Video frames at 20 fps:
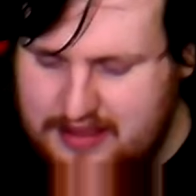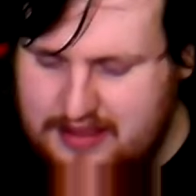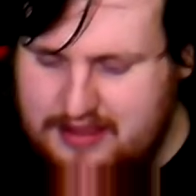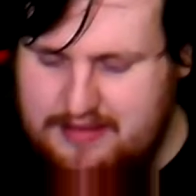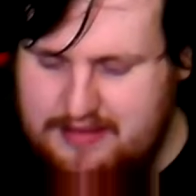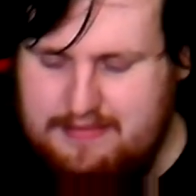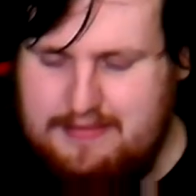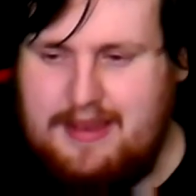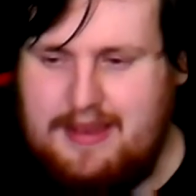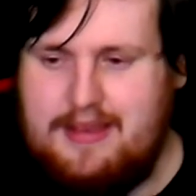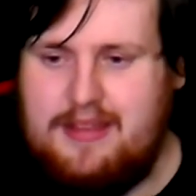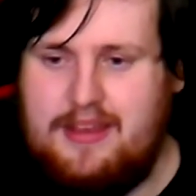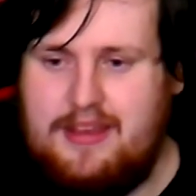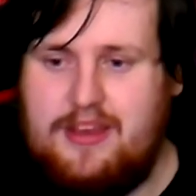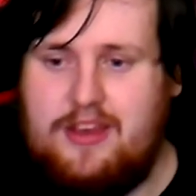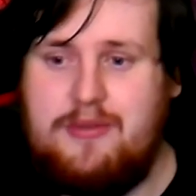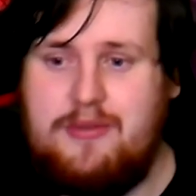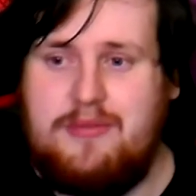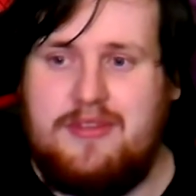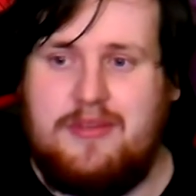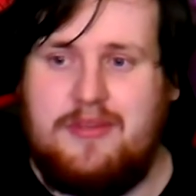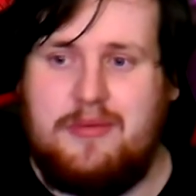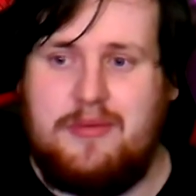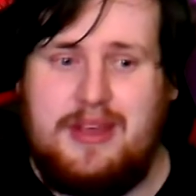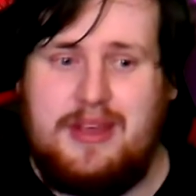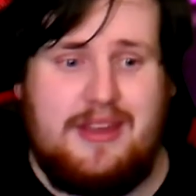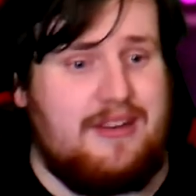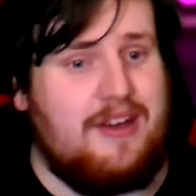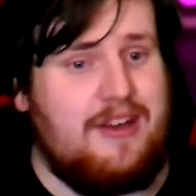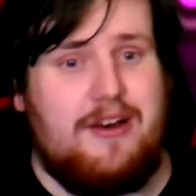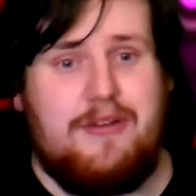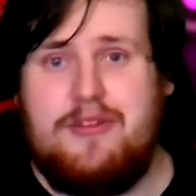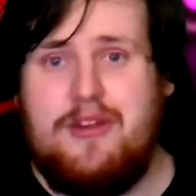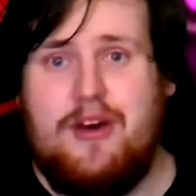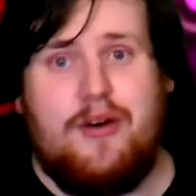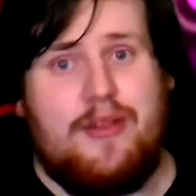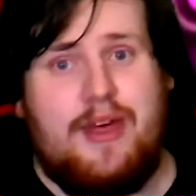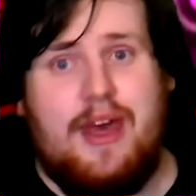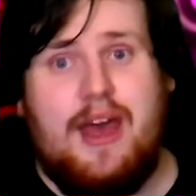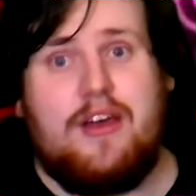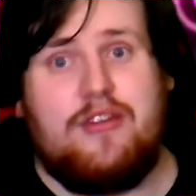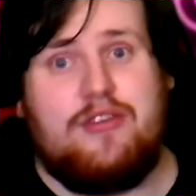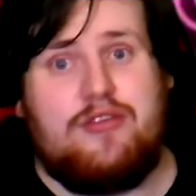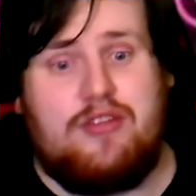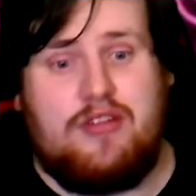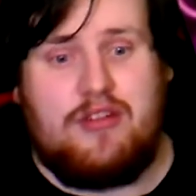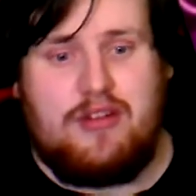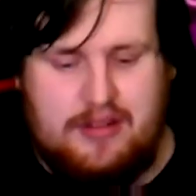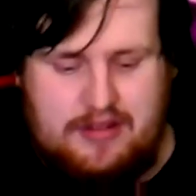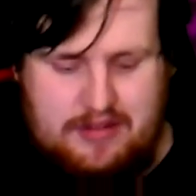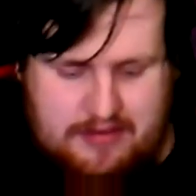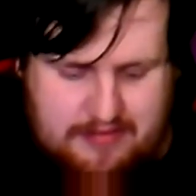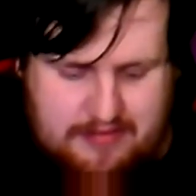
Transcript: Make you think humans are weak? Oh no, they are strong.